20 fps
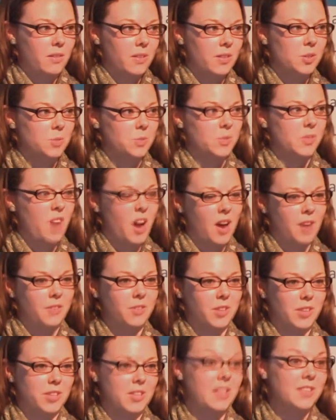in terms of
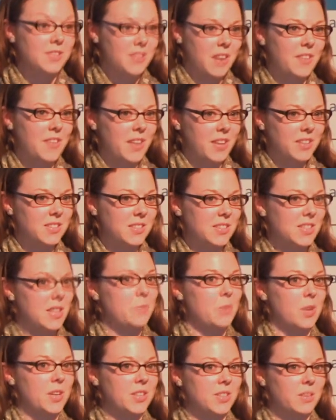conflict, is not that
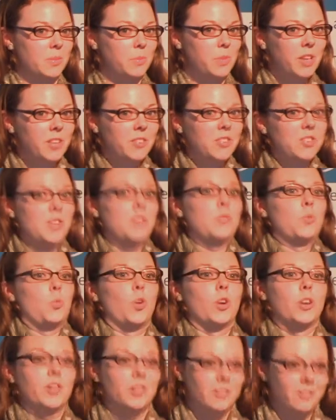destabilizing, because it doesn't
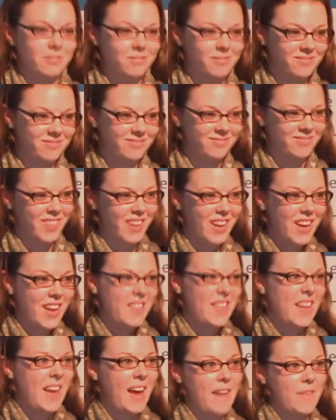work.
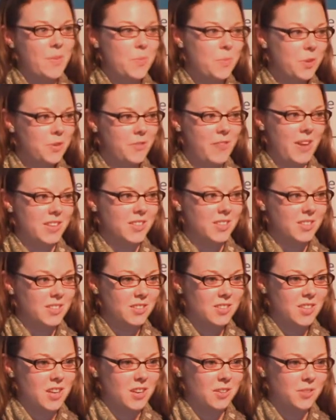They haven't
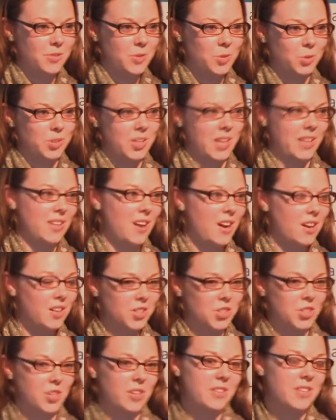perfected solid fuel
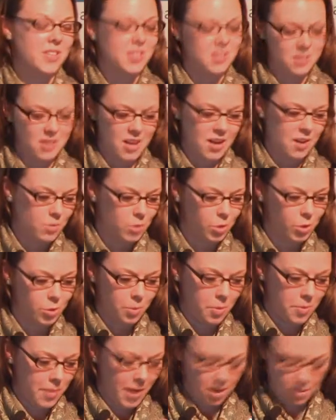technology. This is not a road
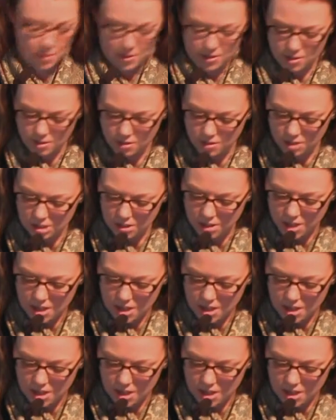mobile missile.